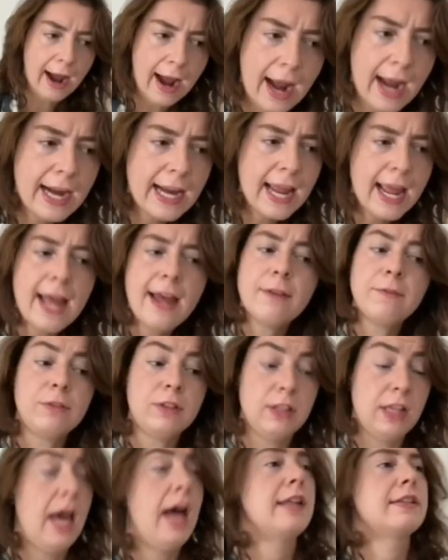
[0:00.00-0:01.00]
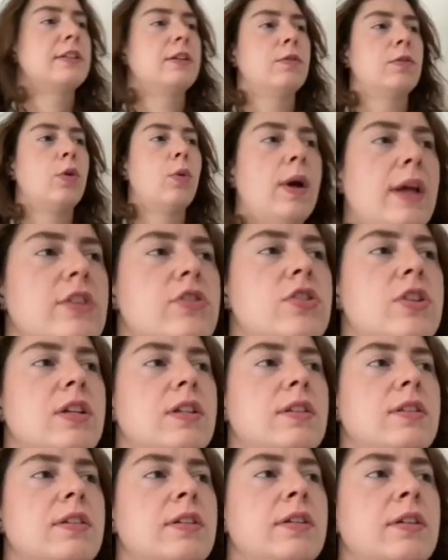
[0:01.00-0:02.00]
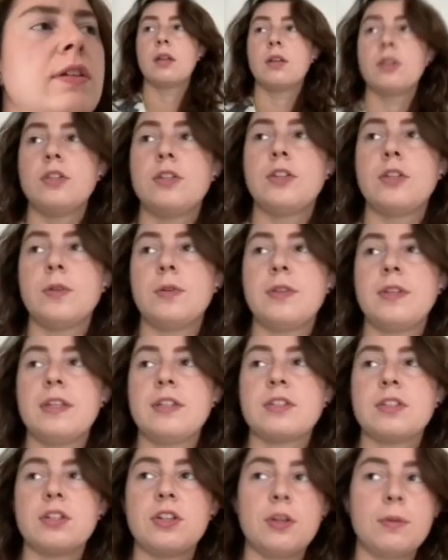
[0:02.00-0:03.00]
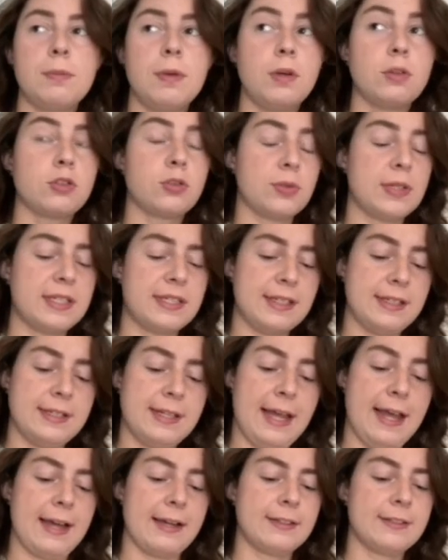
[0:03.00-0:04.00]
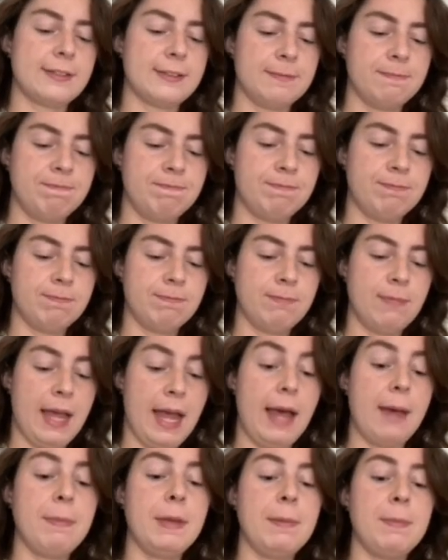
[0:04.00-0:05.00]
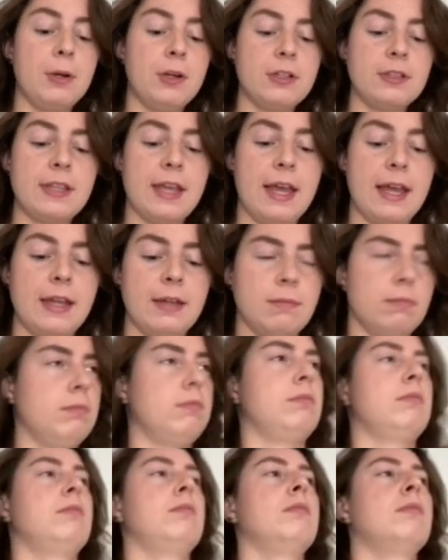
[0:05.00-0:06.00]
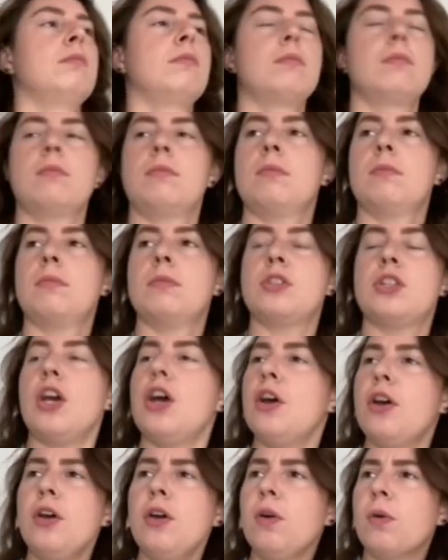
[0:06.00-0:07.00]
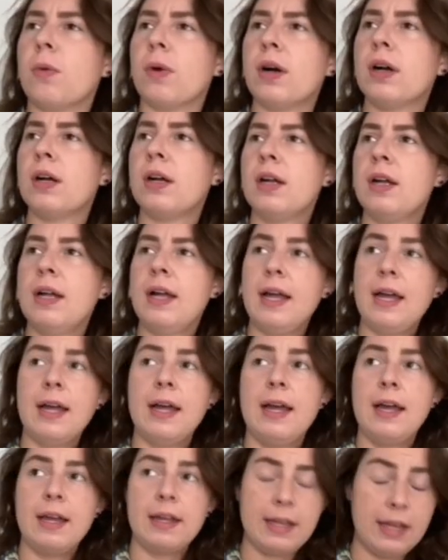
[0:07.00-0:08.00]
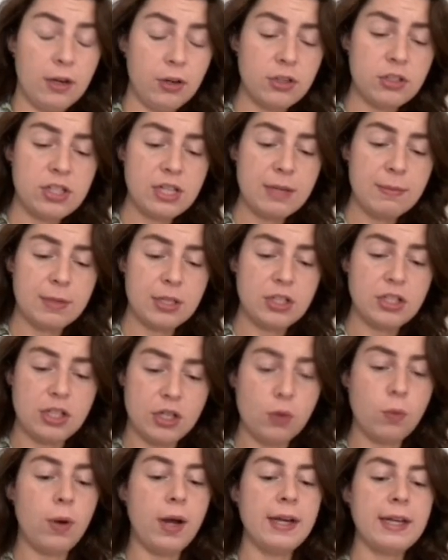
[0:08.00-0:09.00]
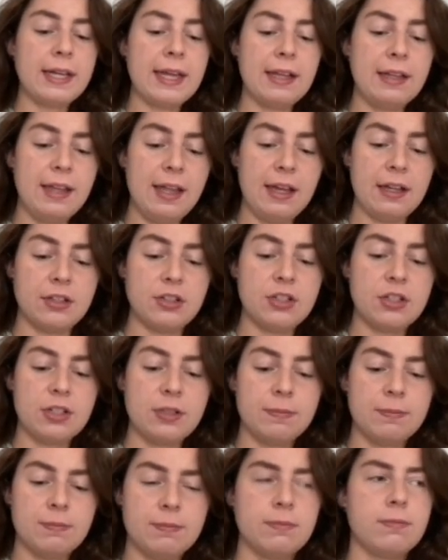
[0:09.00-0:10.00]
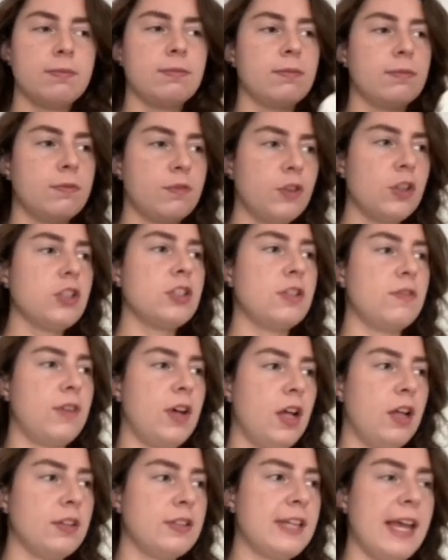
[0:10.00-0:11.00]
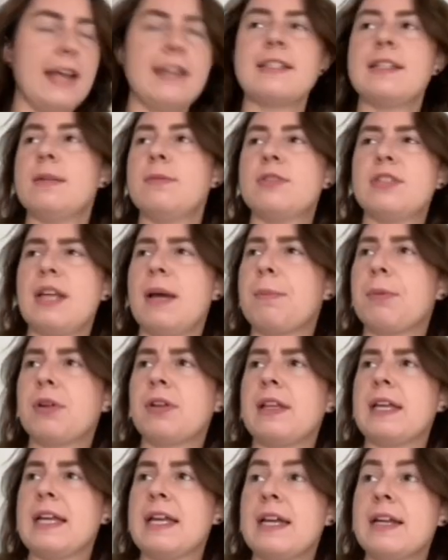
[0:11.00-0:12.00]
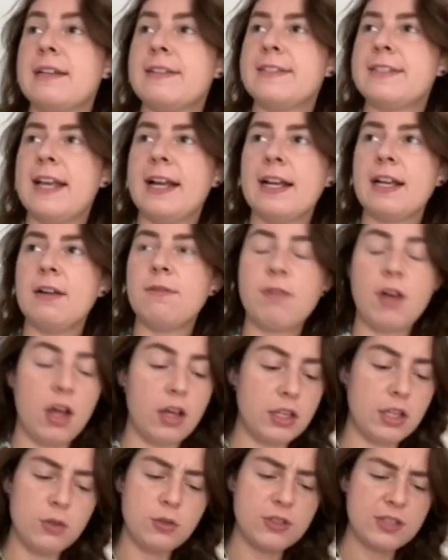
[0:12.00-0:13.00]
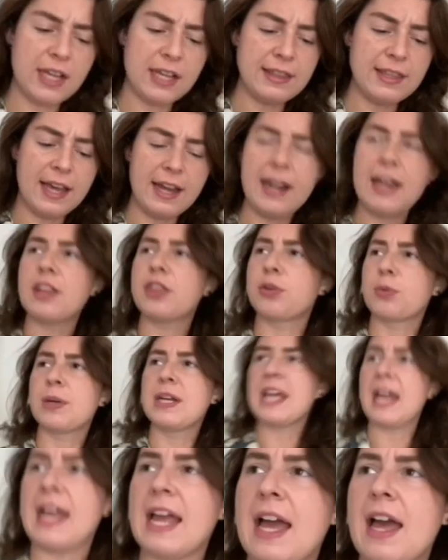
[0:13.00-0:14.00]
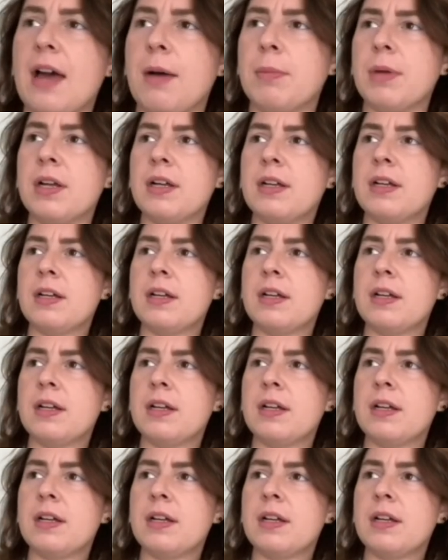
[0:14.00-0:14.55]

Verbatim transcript: I have lots of questions. Dude, these are your most recent texts. Happy birthday. To who? Kirishima, do you want to get lunch? First of all, text him separately. Second of all, you sent that at 3 a.m.